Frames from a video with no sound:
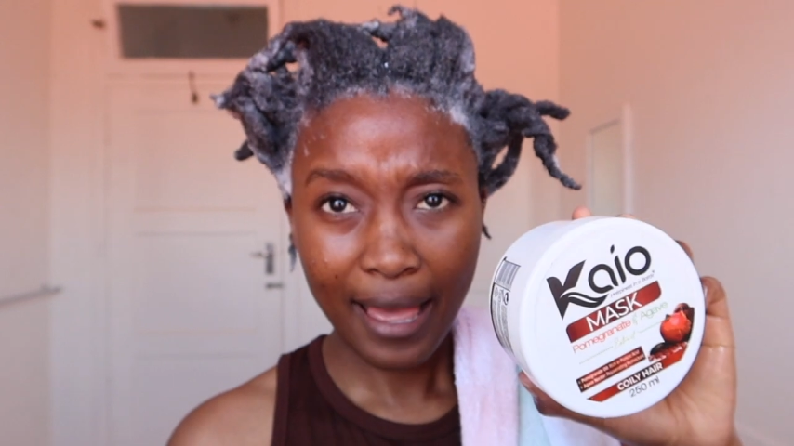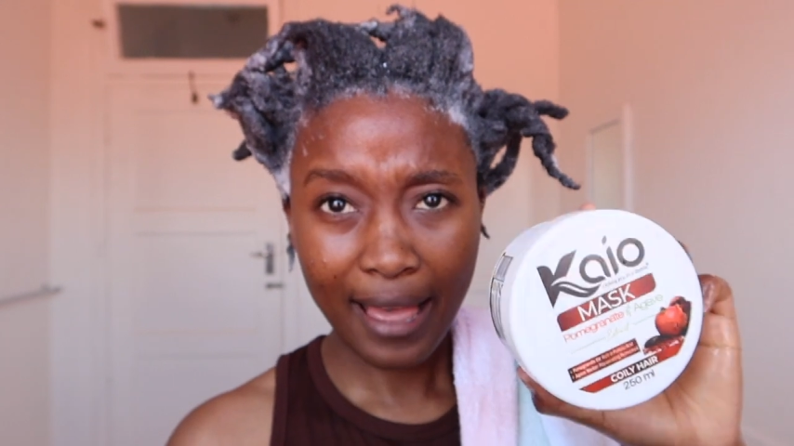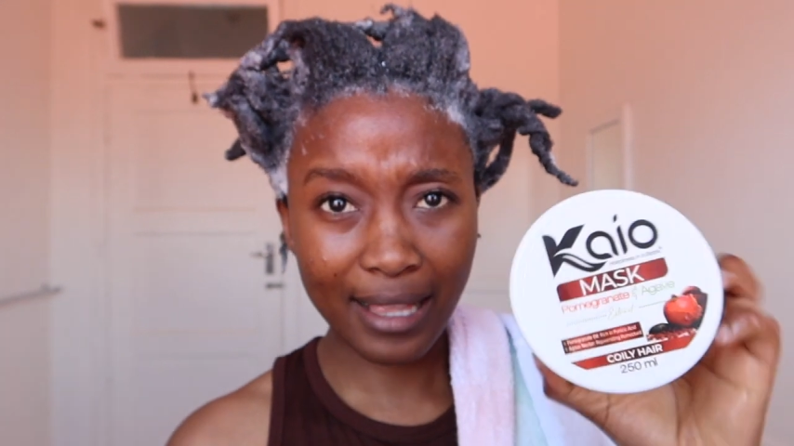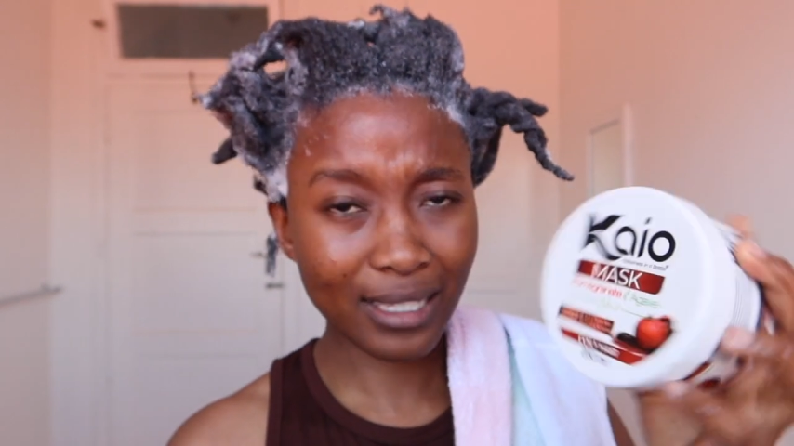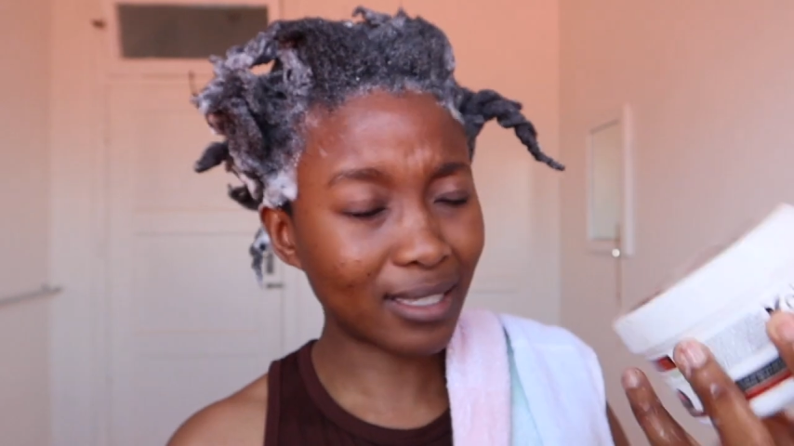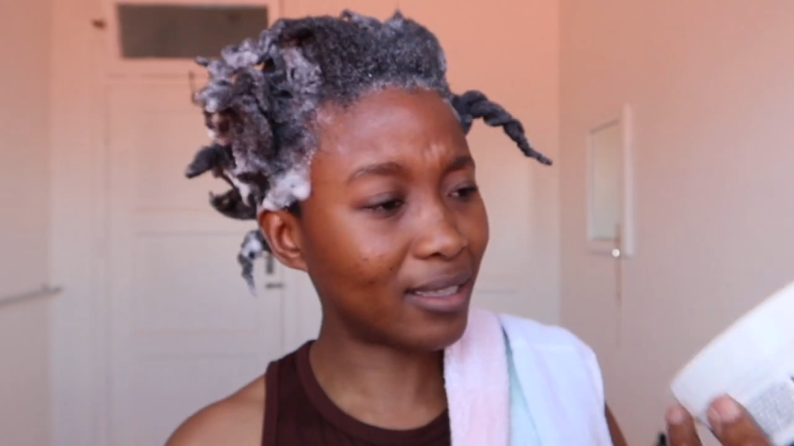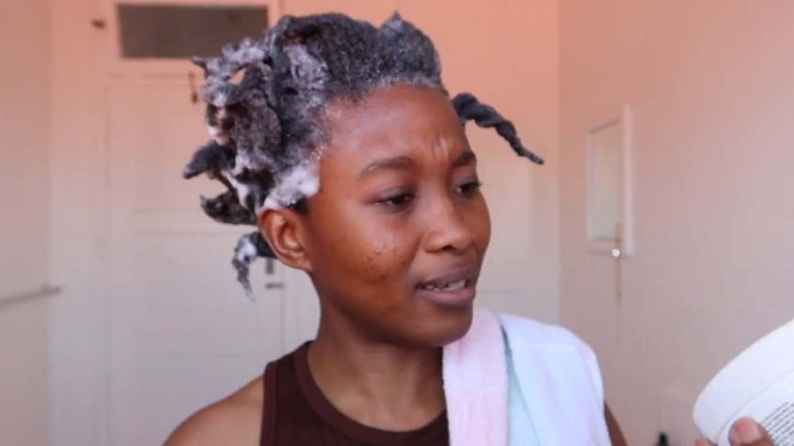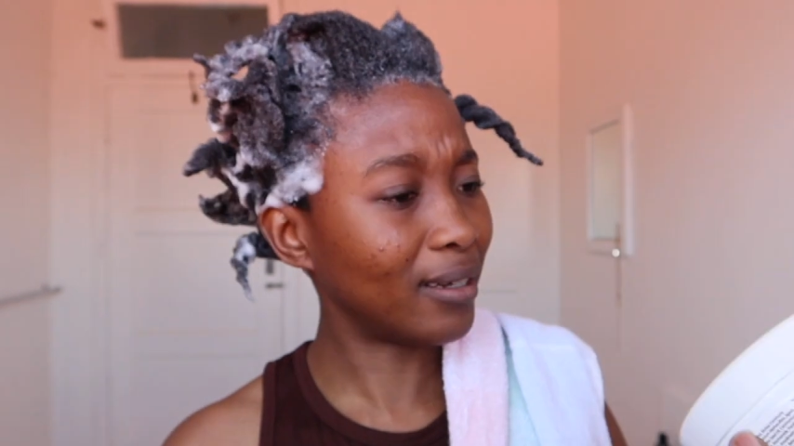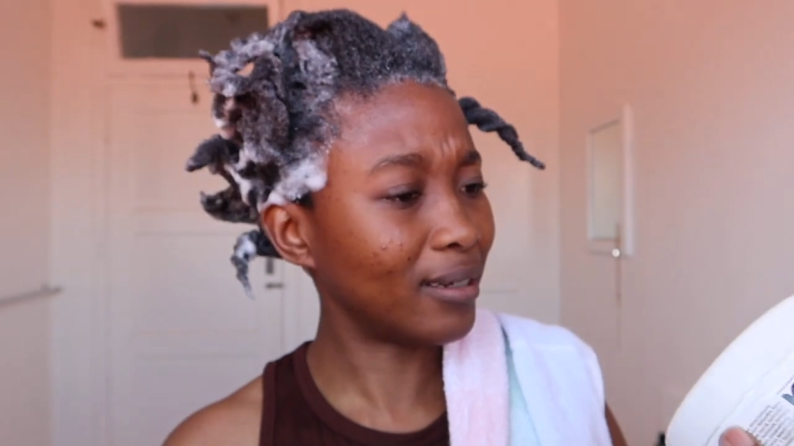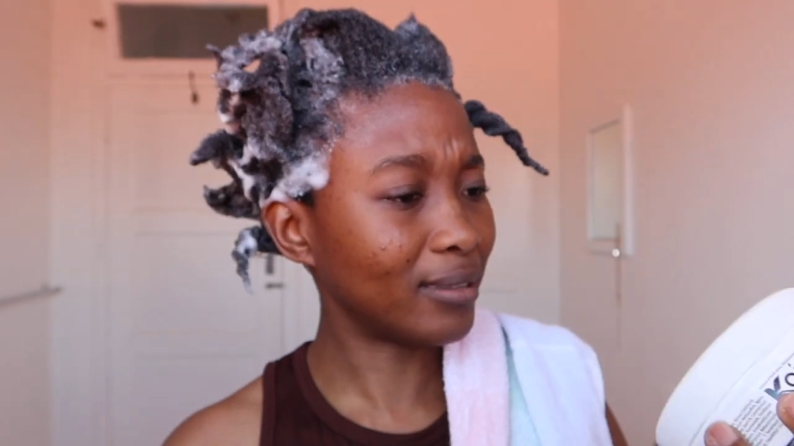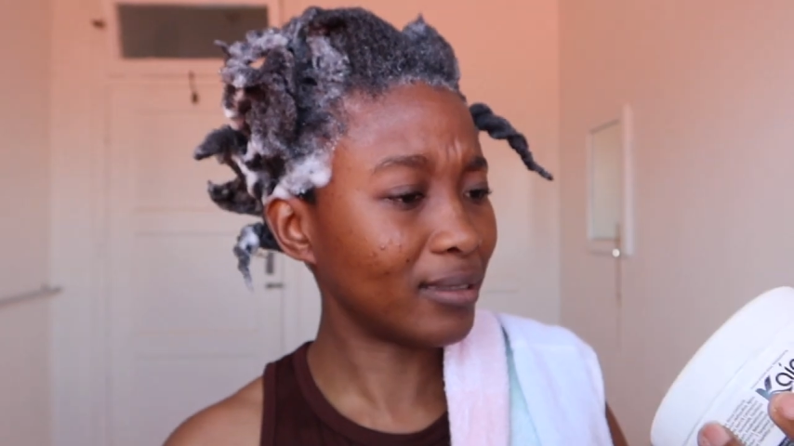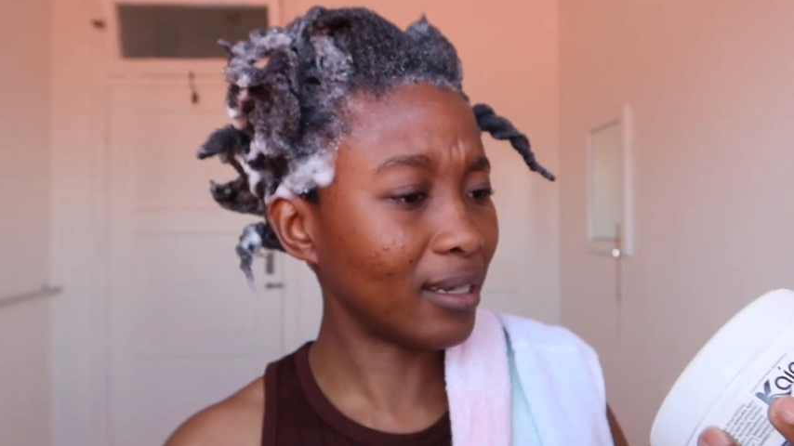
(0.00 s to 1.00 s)
It's
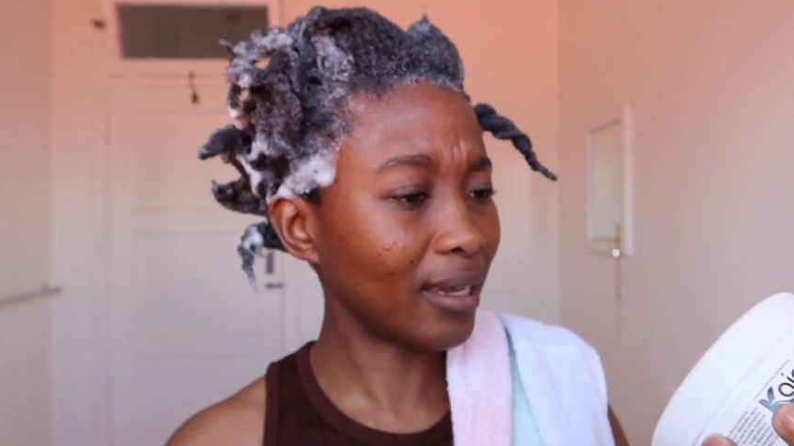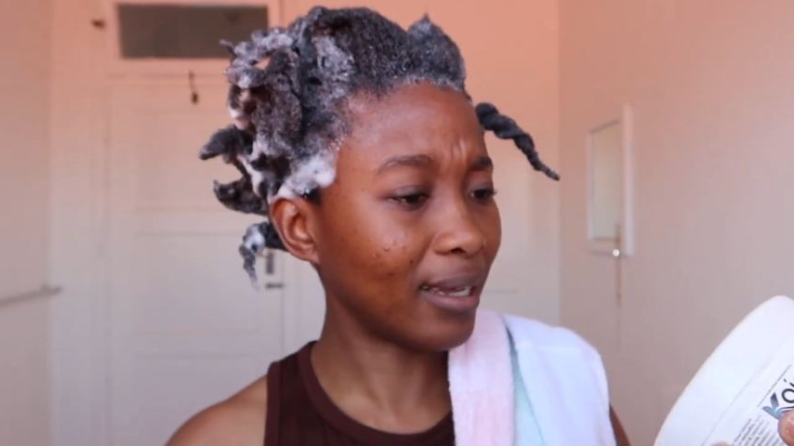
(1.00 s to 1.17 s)
the